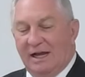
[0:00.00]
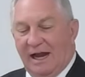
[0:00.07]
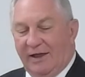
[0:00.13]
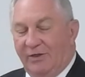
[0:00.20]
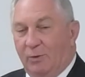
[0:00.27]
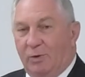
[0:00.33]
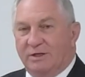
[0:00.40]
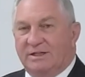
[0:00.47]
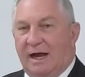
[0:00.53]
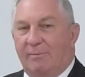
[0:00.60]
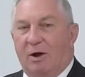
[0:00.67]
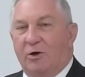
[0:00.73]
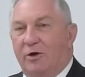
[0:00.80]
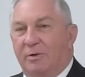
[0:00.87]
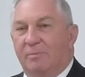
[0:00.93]
And then one
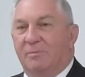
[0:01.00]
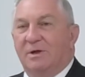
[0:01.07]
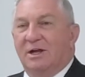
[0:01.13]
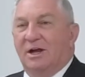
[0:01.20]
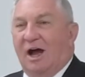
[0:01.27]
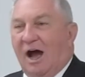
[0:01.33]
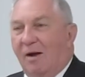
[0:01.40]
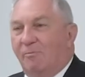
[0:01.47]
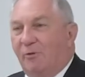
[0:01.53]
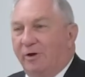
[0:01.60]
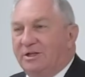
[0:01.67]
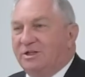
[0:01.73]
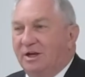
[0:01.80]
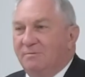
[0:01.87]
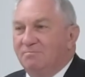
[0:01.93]
time I heard him
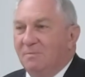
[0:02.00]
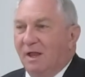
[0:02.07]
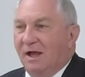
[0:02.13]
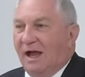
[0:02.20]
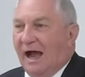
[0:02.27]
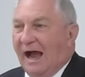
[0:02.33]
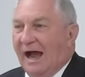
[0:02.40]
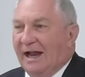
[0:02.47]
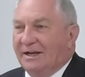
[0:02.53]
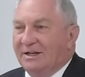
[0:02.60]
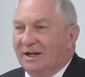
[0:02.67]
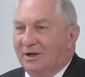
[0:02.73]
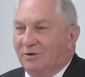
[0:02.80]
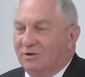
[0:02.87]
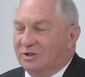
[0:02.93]
preaching,
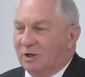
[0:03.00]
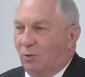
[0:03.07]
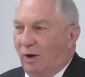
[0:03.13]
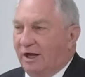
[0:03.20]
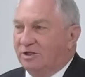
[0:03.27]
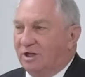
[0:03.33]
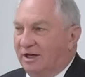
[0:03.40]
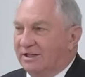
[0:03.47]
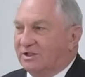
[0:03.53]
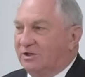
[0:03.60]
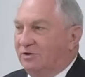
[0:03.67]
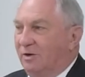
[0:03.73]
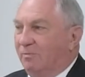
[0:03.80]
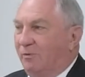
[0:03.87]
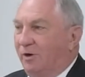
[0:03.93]
and you said, why'd you
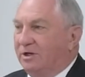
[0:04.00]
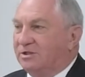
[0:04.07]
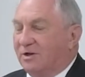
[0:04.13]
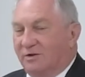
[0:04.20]
listen to him preach?